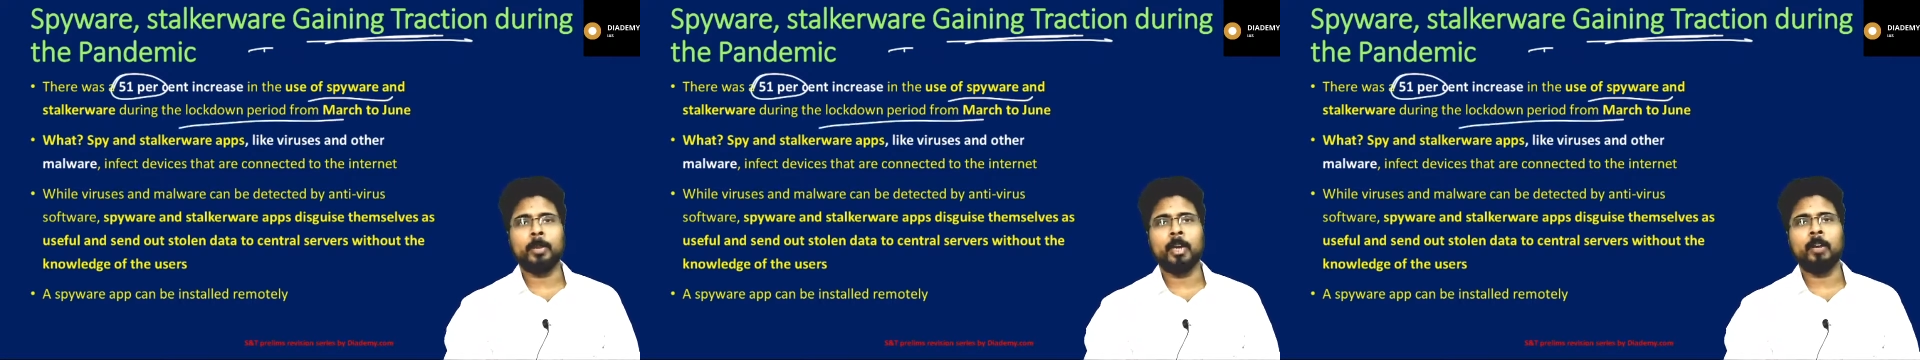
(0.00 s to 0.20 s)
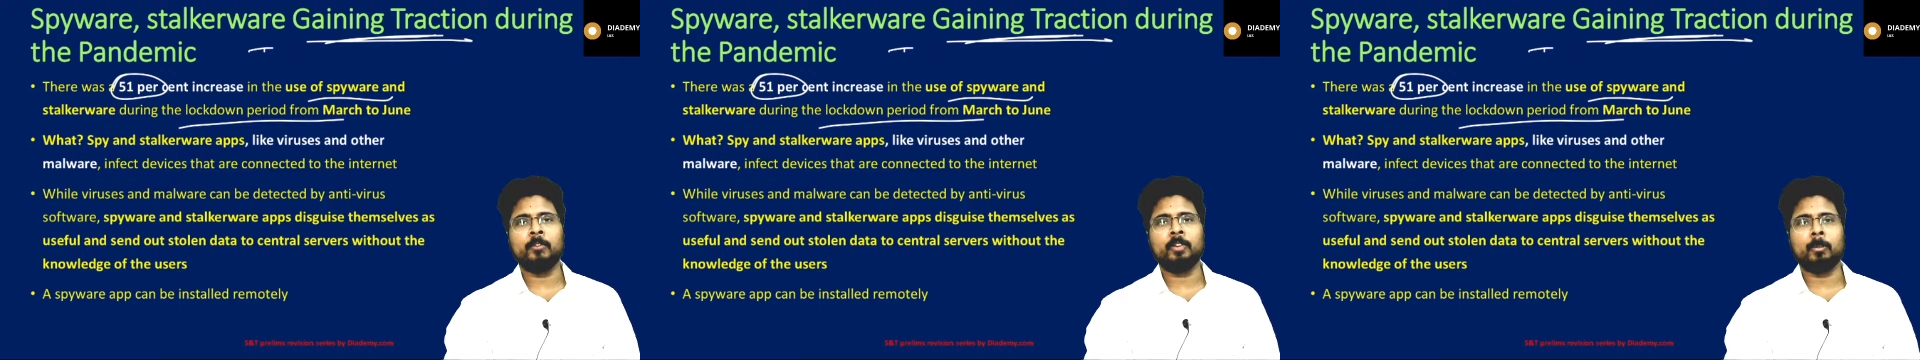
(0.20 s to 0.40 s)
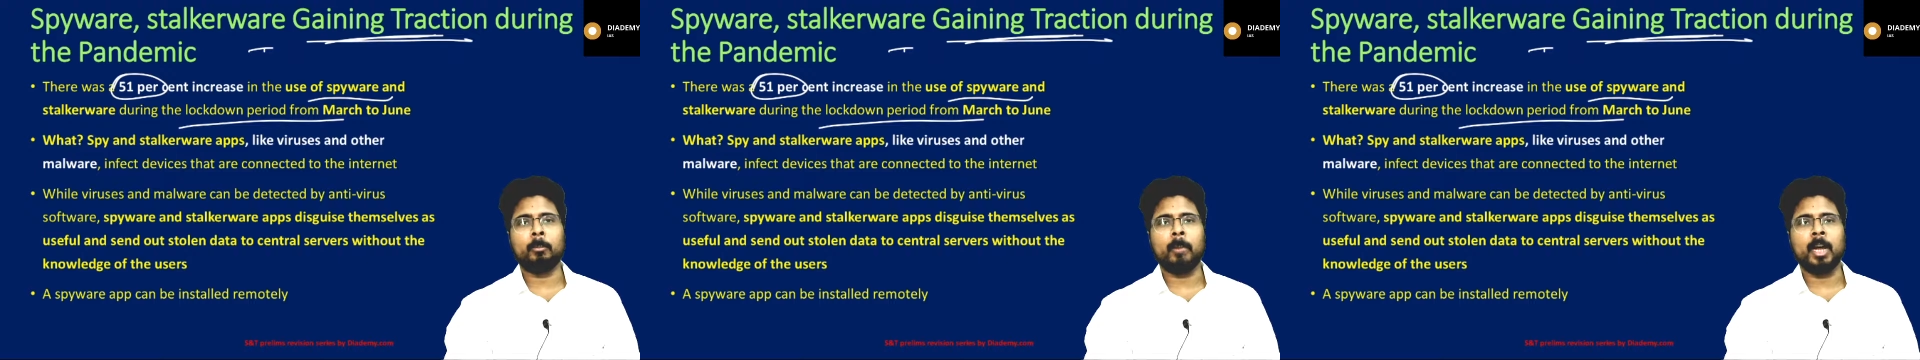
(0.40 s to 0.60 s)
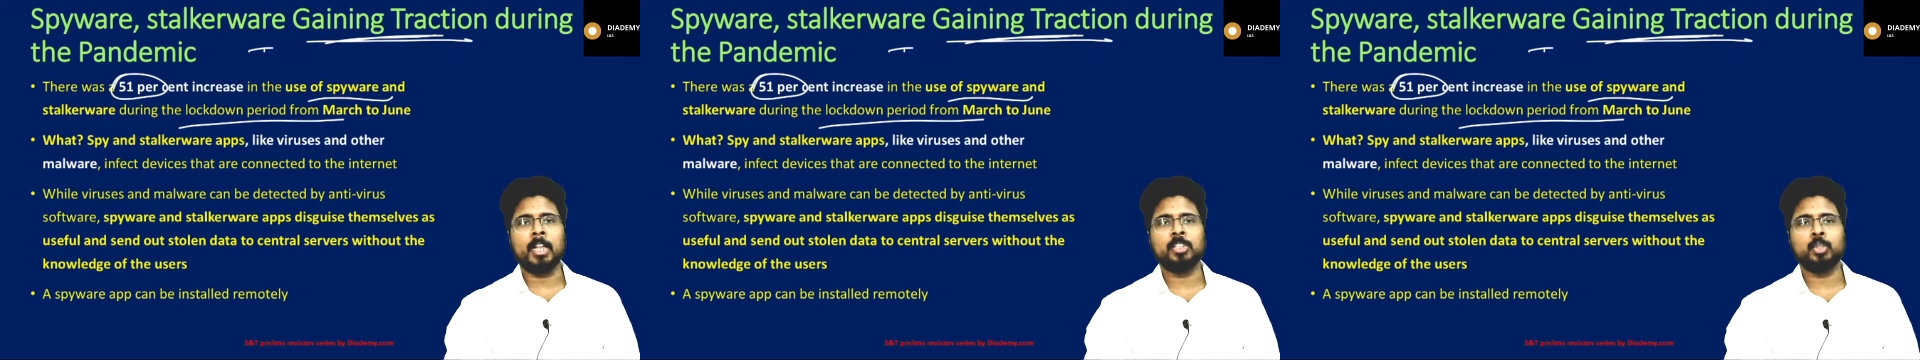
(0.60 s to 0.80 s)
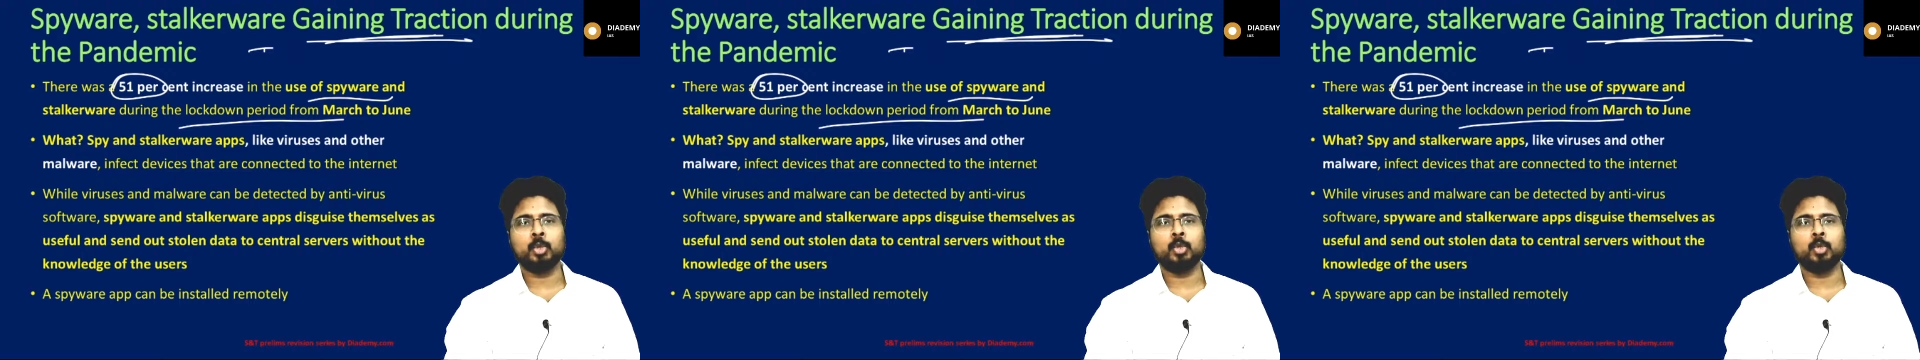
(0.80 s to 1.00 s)
period from
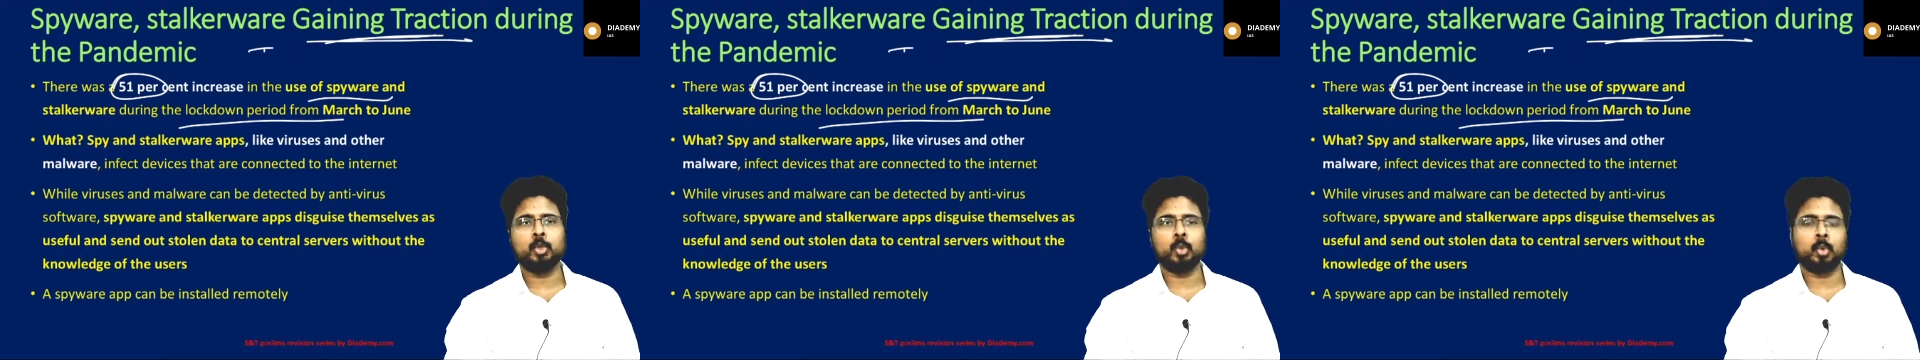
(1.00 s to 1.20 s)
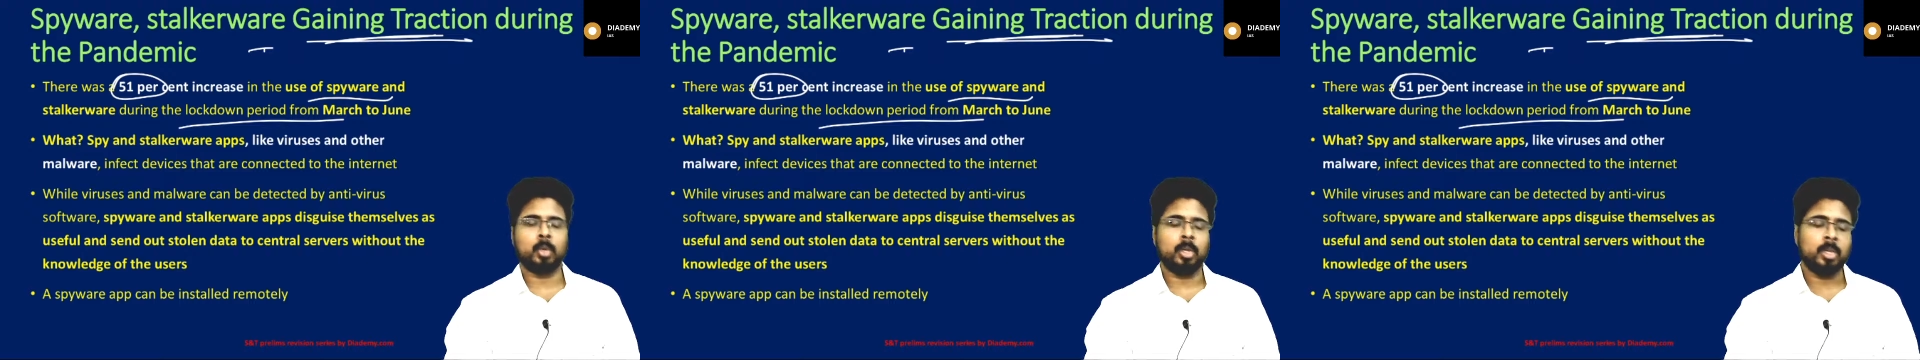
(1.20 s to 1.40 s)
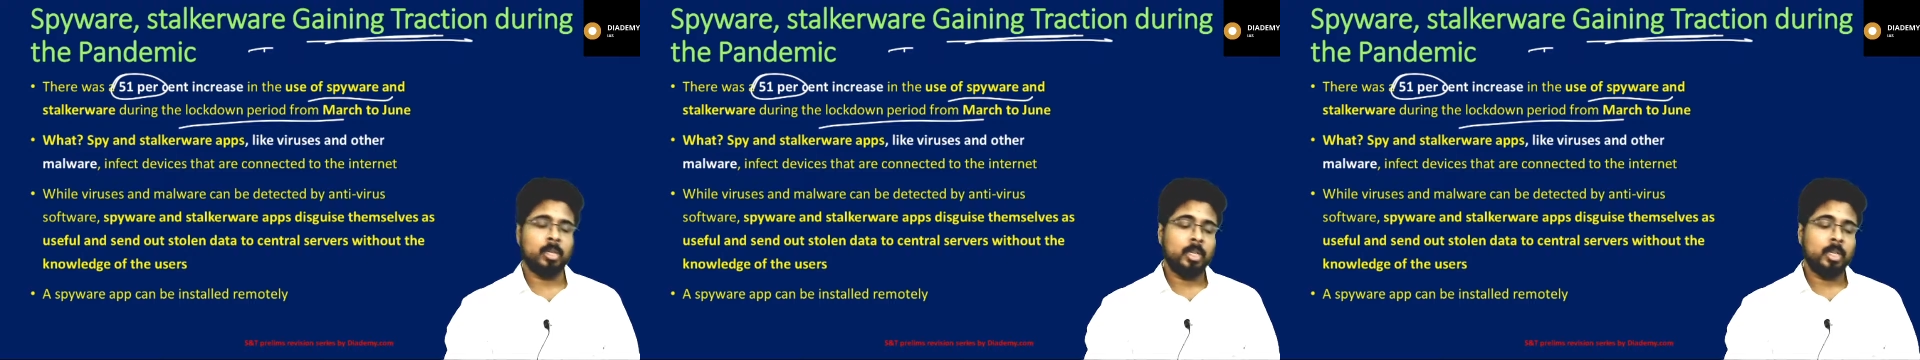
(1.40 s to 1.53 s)
March to June.